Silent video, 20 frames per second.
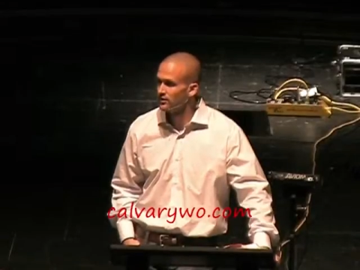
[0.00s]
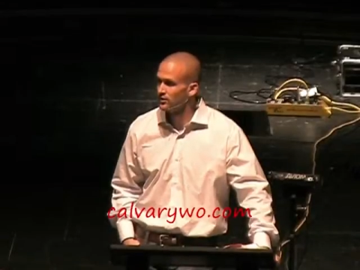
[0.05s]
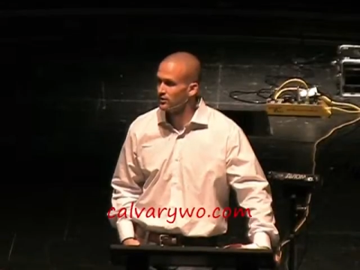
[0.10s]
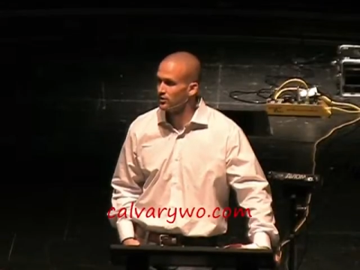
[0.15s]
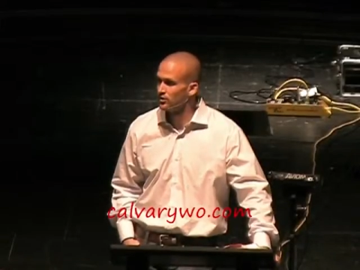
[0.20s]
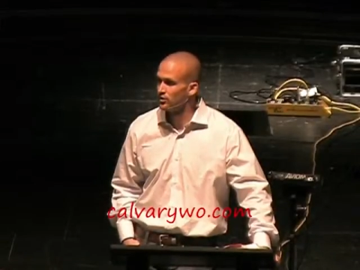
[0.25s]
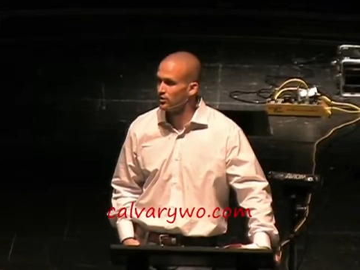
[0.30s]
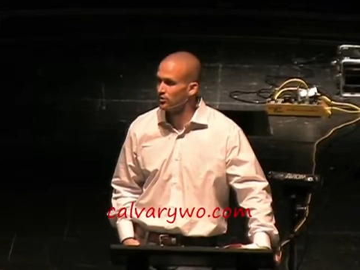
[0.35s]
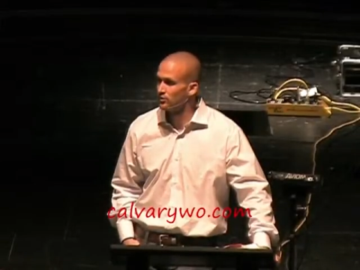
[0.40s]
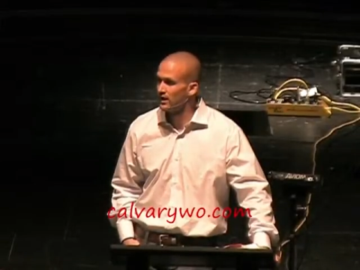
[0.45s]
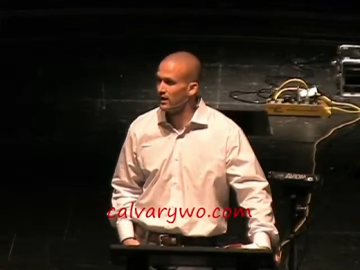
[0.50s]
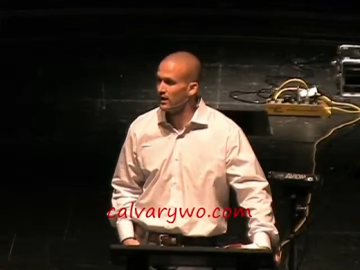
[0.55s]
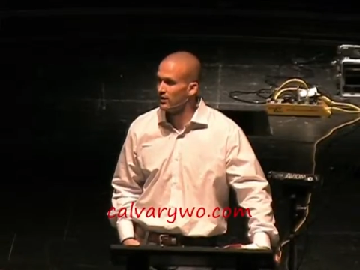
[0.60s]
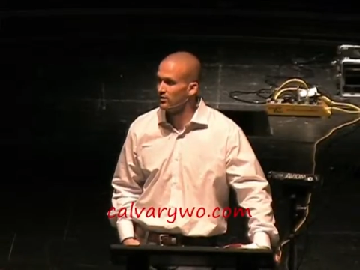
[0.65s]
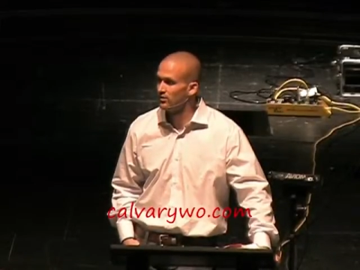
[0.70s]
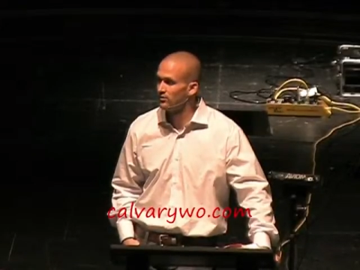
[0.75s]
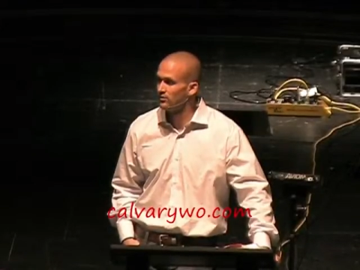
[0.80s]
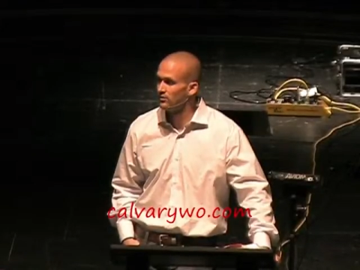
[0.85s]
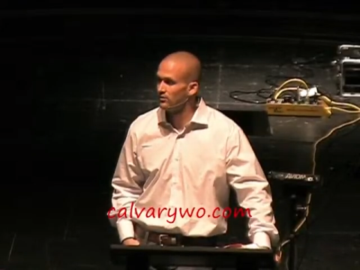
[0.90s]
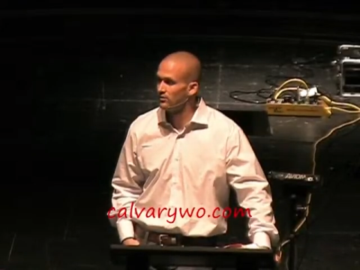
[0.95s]
You're
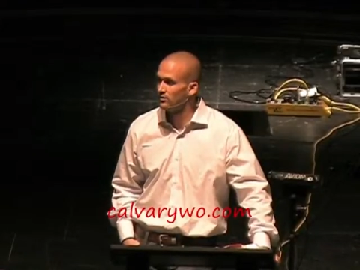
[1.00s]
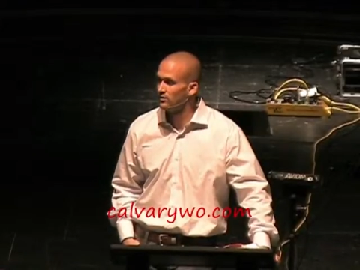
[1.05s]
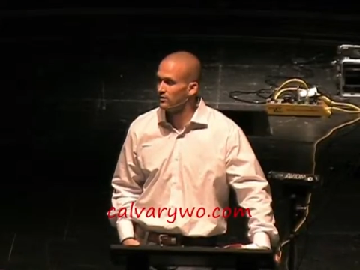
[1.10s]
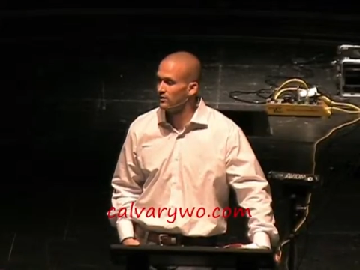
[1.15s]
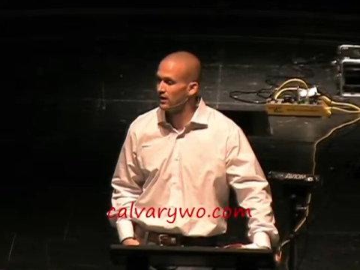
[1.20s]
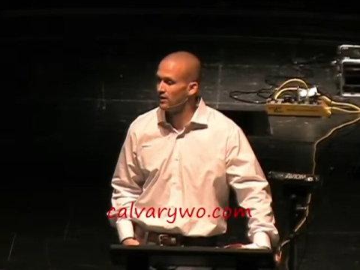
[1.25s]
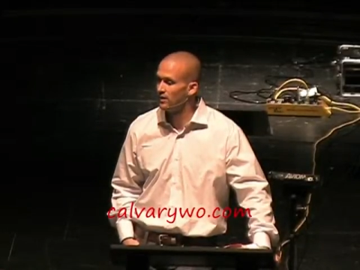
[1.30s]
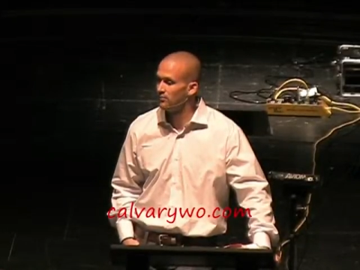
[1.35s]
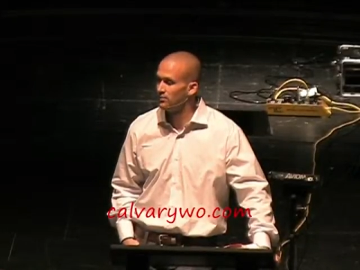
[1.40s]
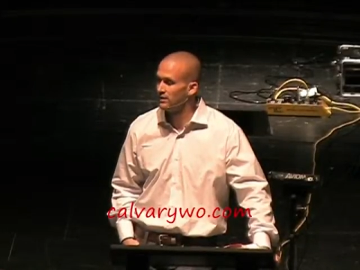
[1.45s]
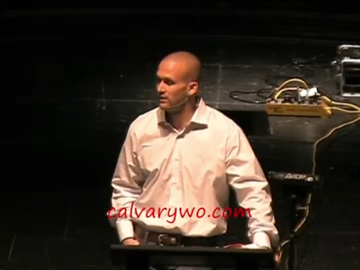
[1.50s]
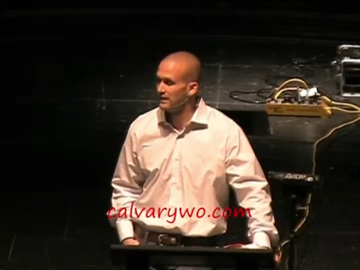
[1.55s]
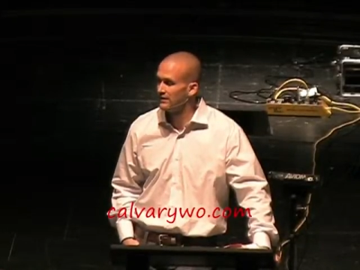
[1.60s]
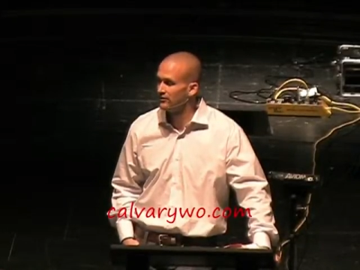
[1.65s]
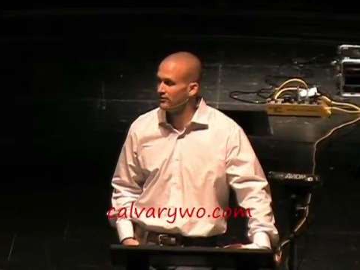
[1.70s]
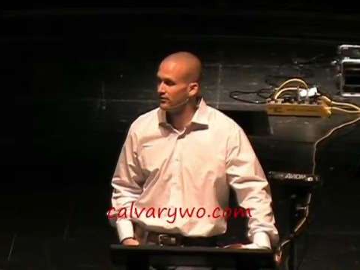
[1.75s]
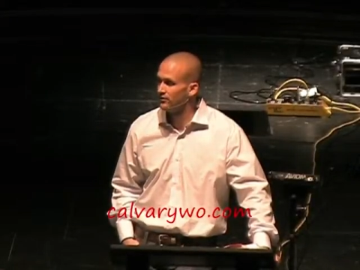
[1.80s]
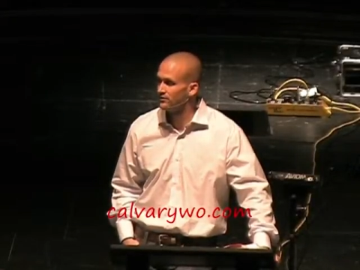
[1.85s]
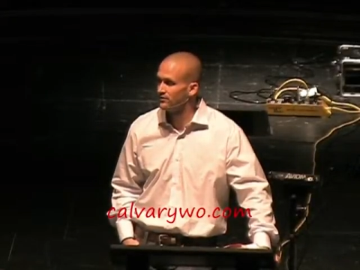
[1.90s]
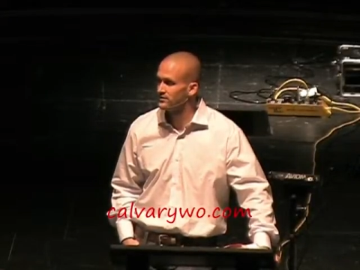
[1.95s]
around
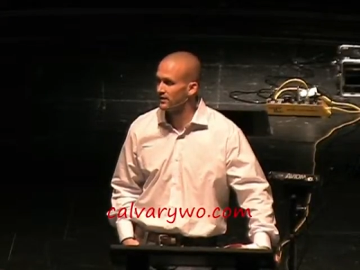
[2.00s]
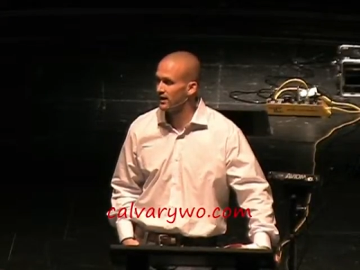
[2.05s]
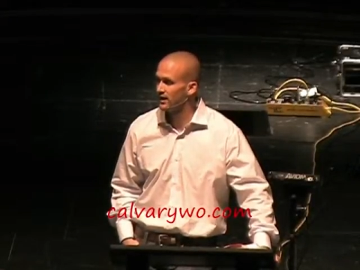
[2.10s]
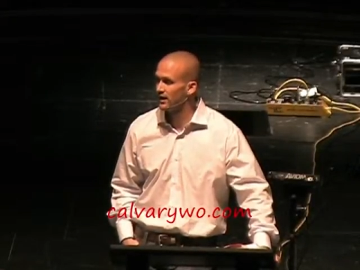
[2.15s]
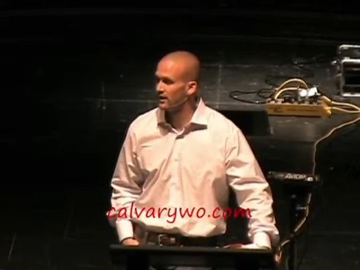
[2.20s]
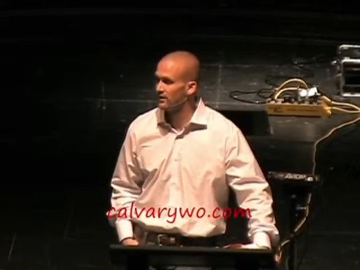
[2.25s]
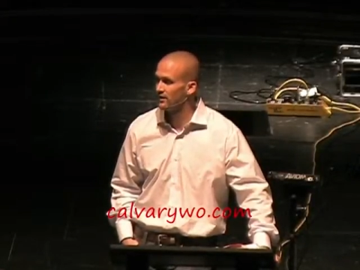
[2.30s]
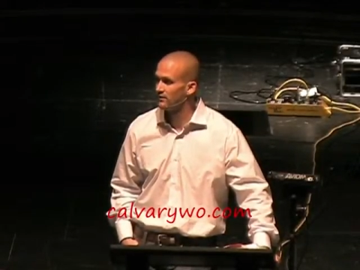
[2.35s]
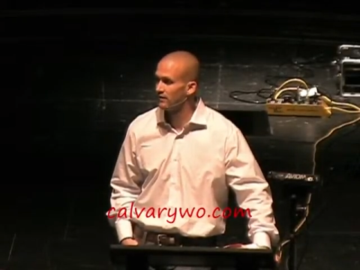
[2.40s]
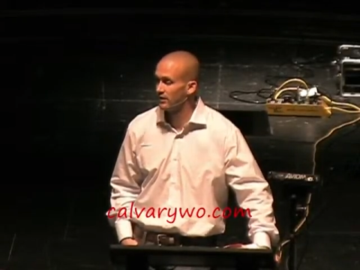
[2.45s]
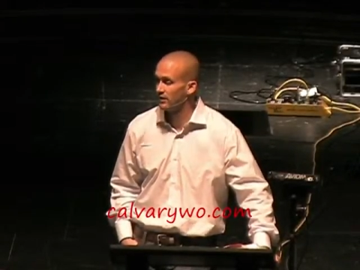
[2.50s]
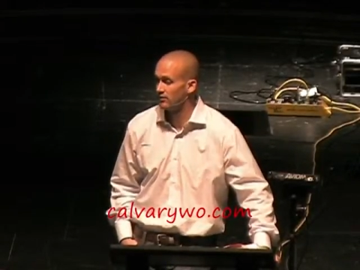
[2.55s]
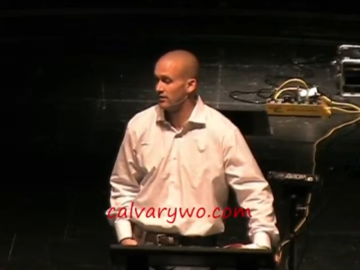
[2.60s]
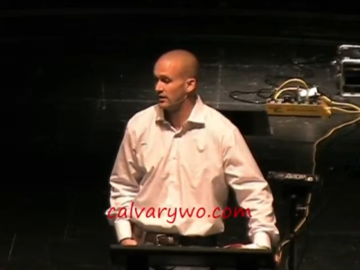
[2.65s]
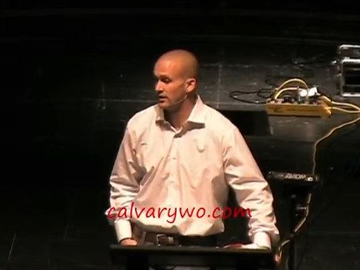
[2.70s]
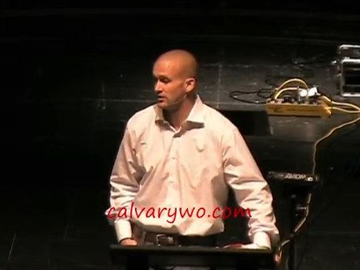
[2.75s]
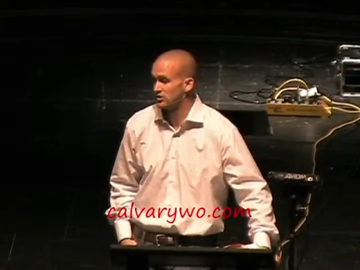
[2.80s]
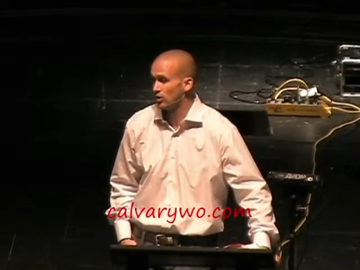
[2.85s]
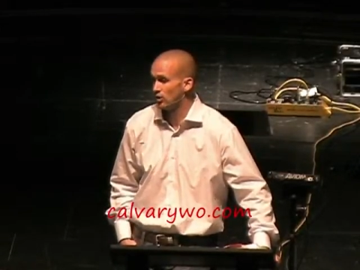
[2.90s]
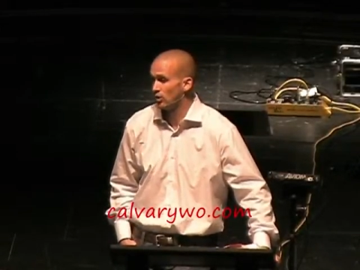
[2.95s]
non-believers and
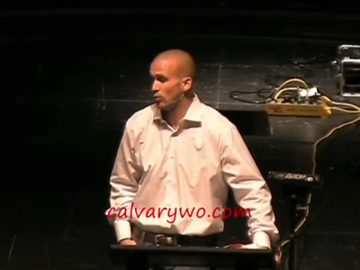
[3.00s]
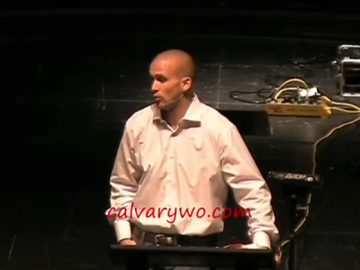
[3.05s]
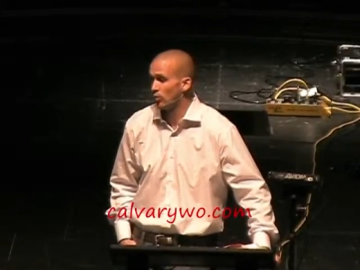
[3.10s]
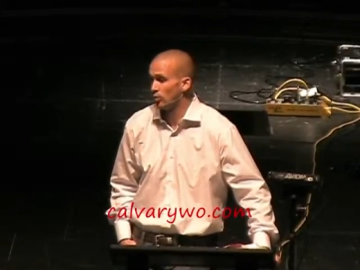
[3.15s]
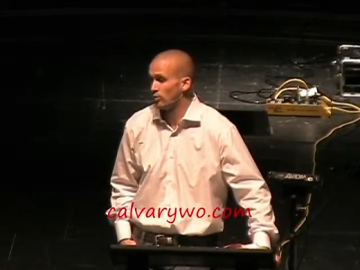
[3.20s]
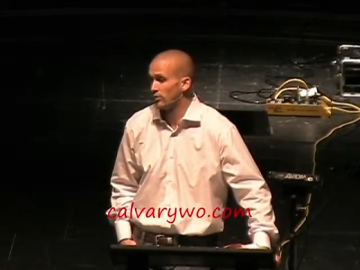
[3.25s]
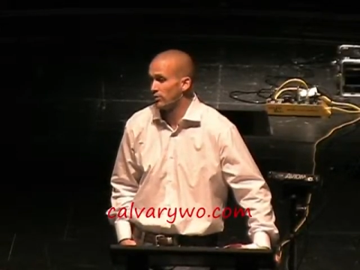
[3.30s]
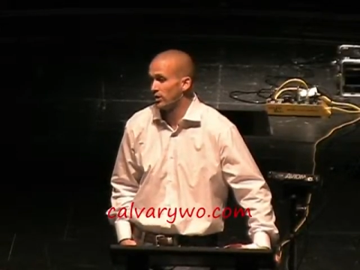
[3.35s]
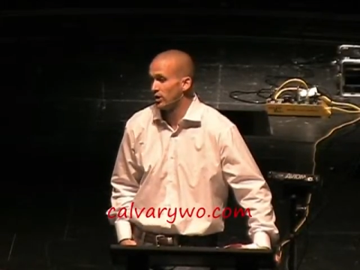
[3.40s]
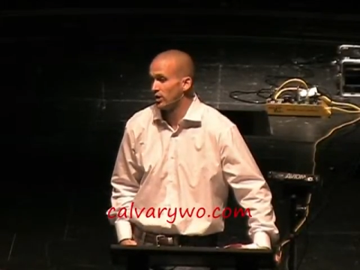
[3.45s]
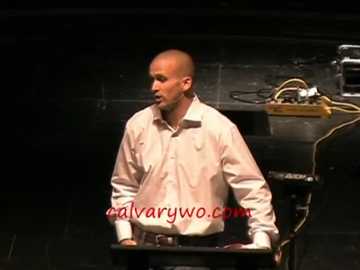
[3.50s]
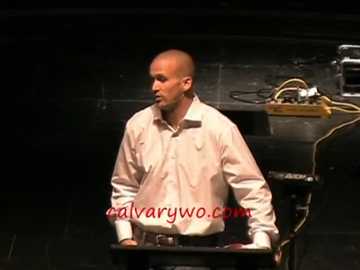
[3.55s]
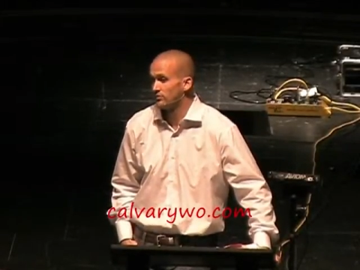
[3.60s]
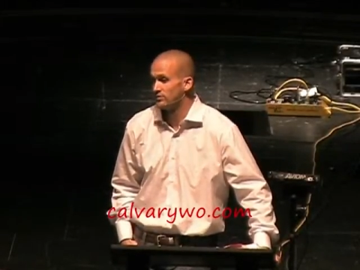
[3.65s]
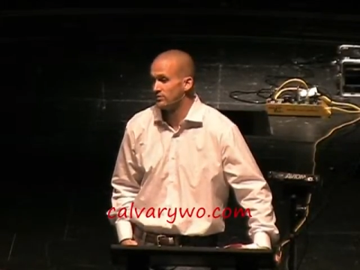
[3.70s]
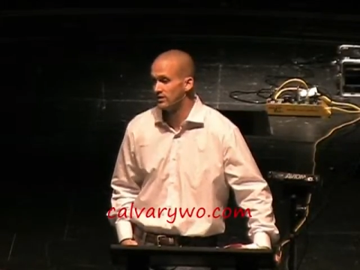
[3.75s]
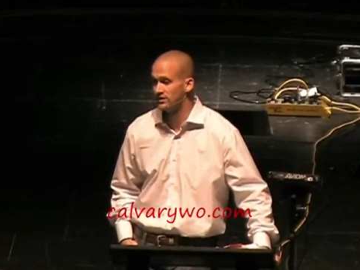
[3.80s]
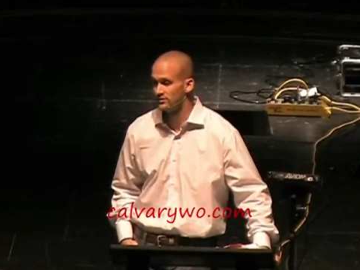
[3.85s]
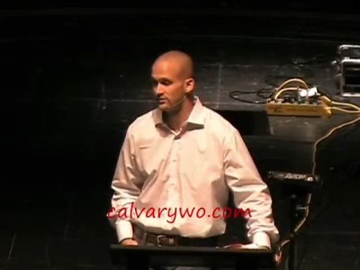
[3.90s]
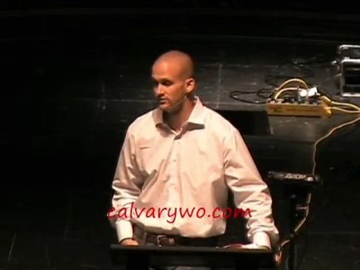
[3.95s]
it's all warm and
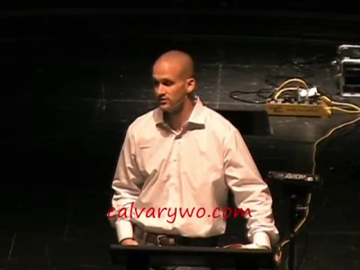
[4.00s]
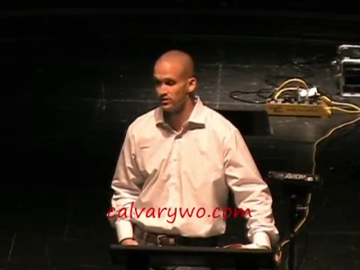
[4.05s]
cozy.